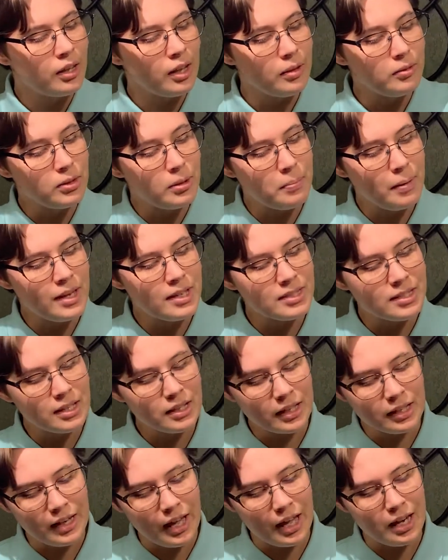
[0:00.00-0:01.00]
the basic
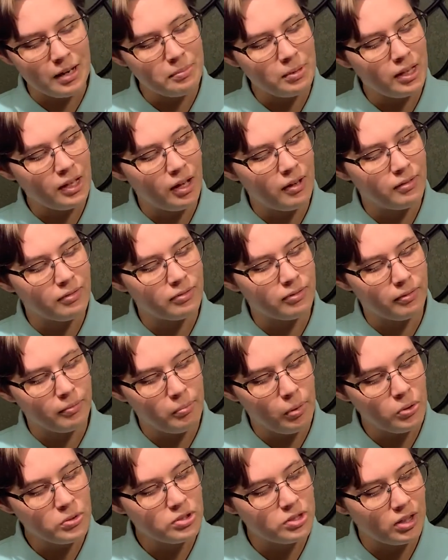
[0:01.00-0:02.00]
anatomy of
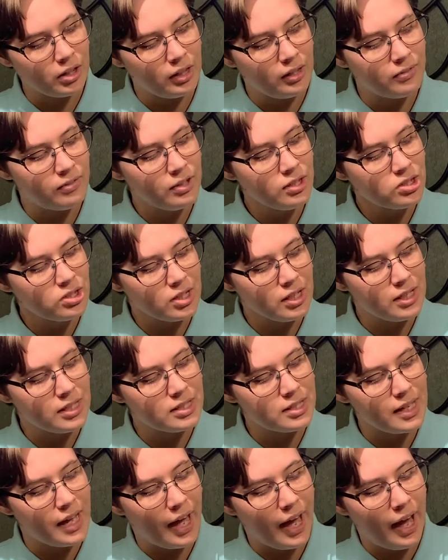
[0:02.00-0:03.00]
most jellyfish is
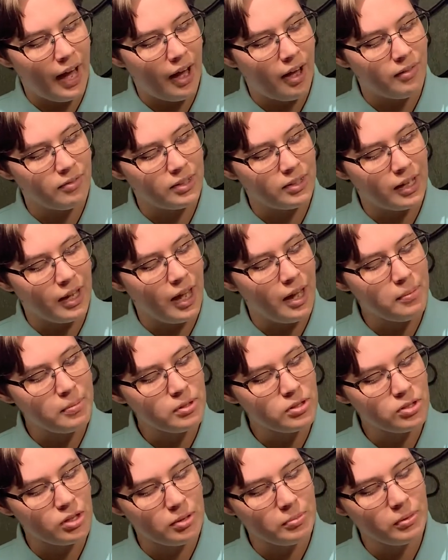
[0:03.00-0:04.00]
to have the
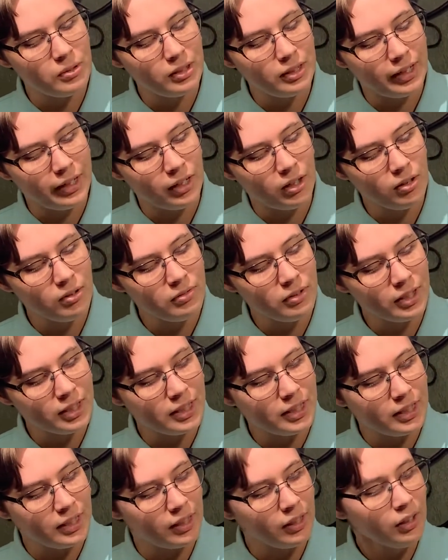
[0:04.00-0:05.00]
epidermal layer over
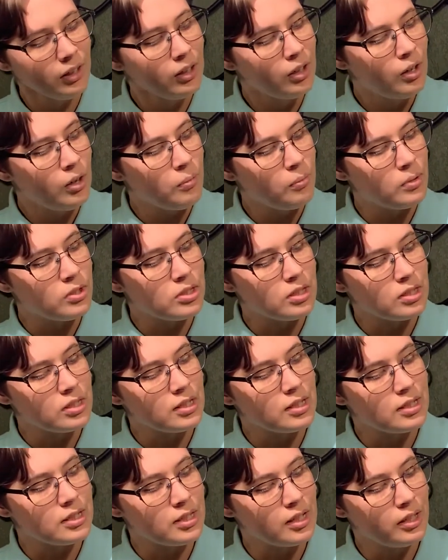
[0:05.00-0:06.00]
here, which is
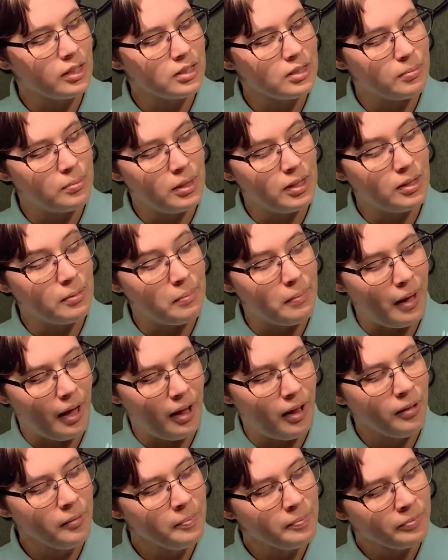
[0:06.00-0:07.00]
considered to be the
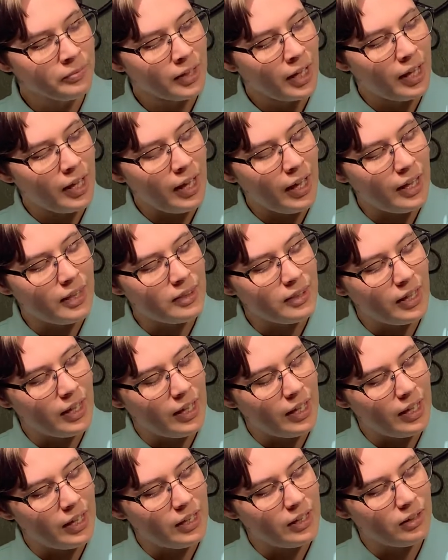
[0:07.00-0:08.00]
bell. And
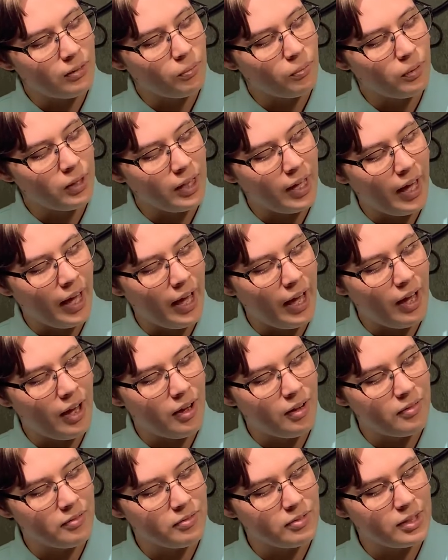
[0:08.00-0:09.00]
then we
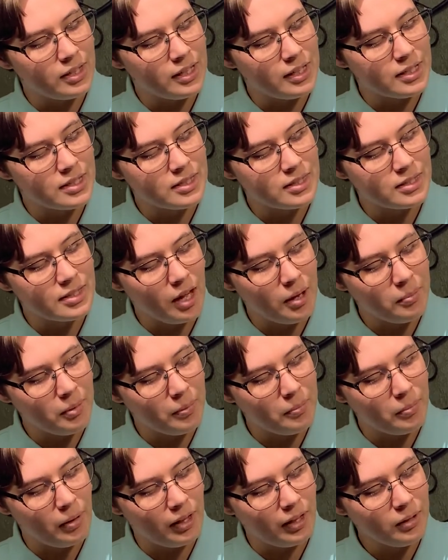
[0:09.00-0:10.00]
have the
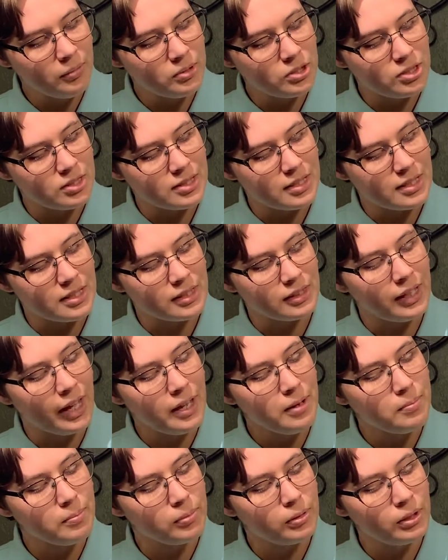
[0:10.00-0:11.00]
subumbrella, which is this
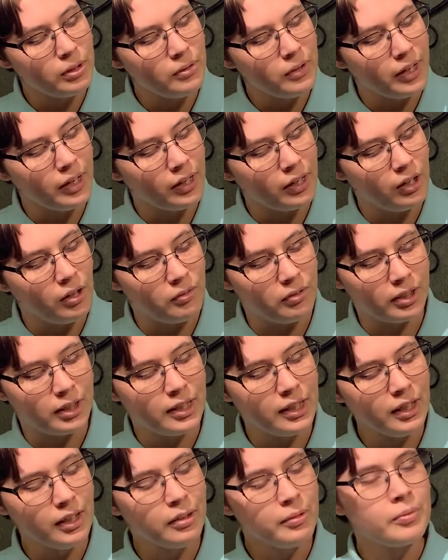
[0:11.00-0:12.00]
light blue area over
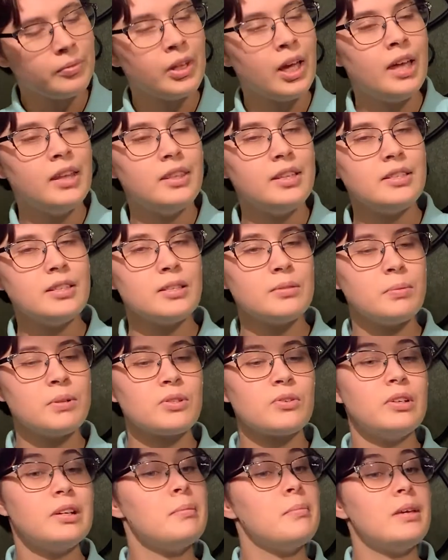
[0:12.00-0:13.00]
here. This is what's
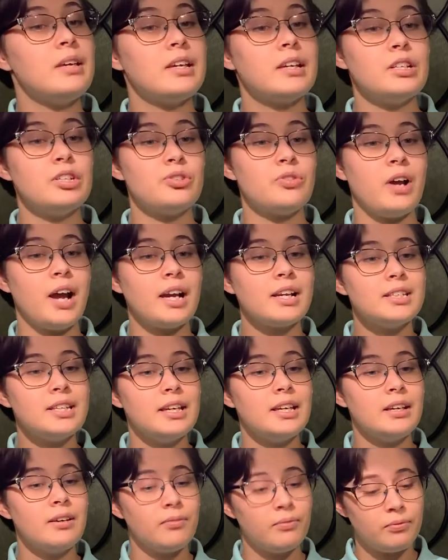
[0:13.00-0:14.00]
going to be
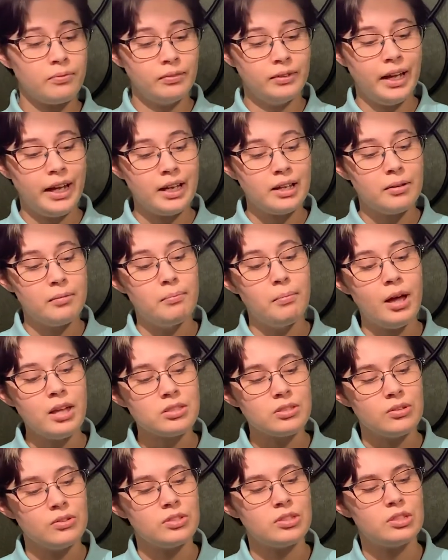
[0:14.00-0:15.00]
contracting like
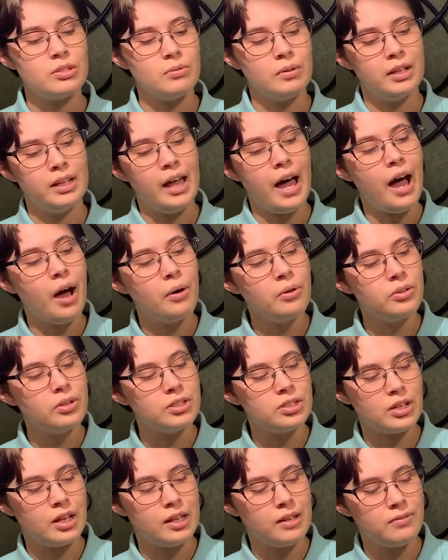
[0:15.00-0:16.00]
muscles to allow the
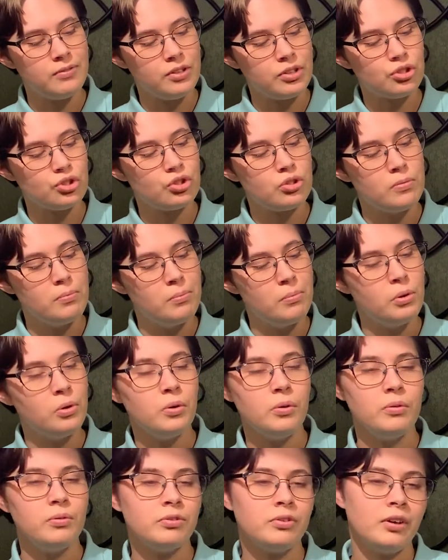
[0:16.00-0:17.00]
jellyfish to
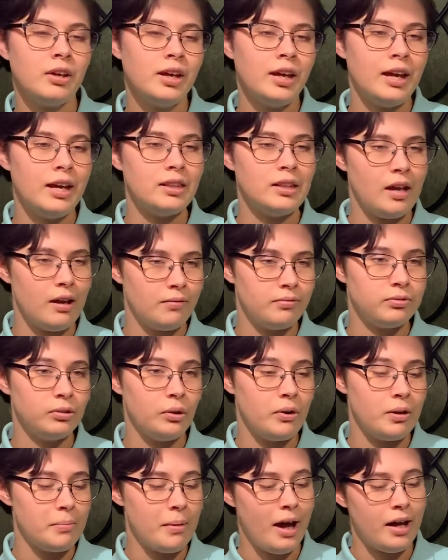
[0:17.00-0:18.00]
move in that
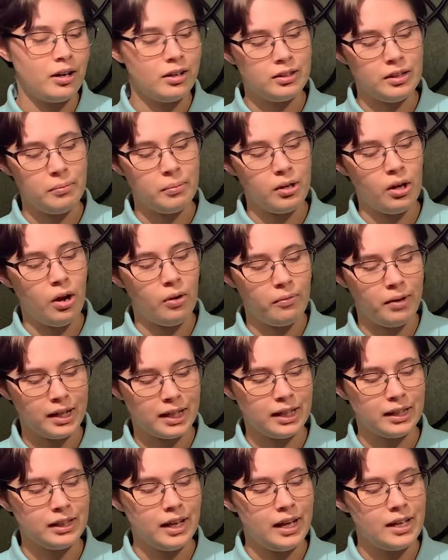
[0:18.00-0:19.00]
flowy pattern that we all
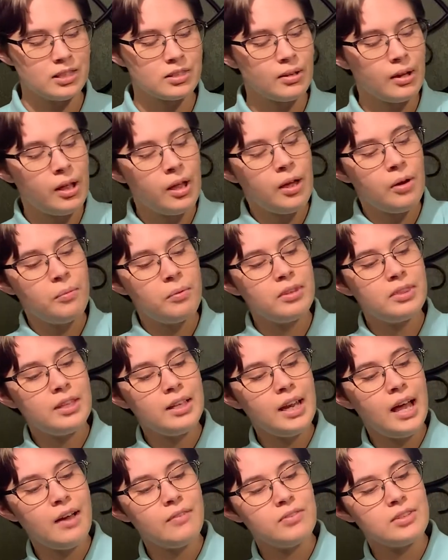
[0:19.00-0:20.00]
recognize. We then
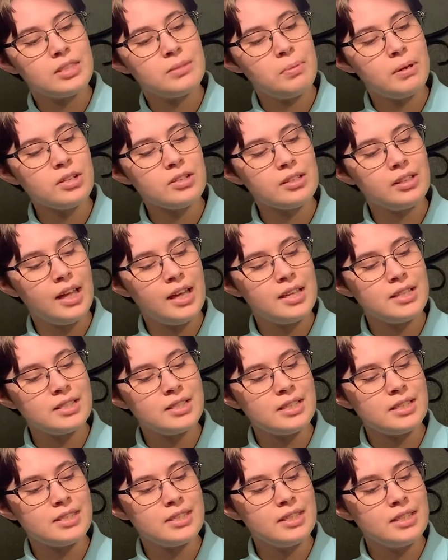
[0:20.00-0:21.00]
have the specialized
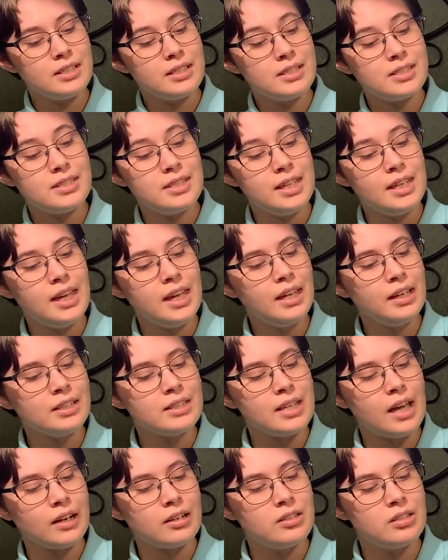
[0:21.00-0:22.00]
stinging
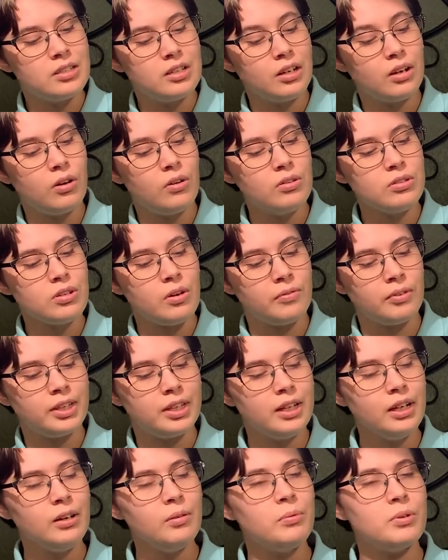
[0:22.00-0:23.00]
tentacles over
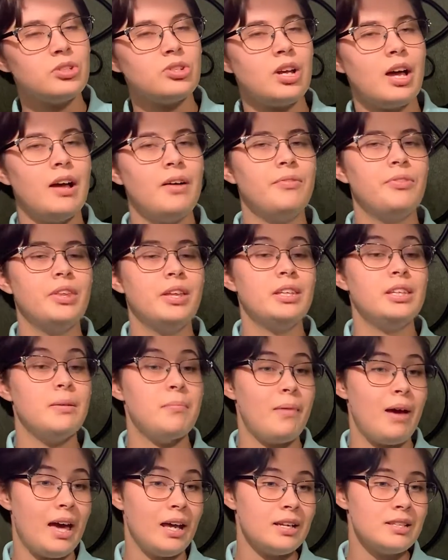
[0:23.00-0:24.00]
here, which have the
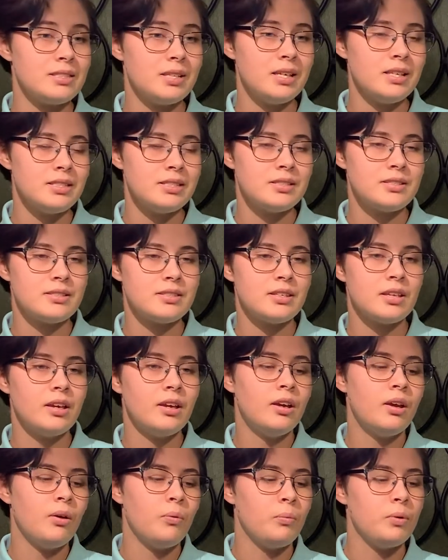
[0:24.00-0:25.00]
nematocysts,
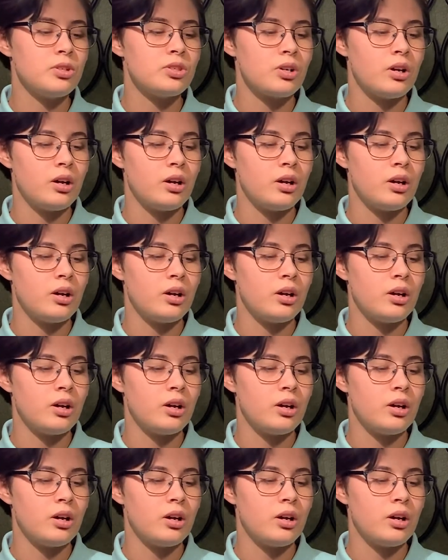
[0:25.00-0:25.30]
which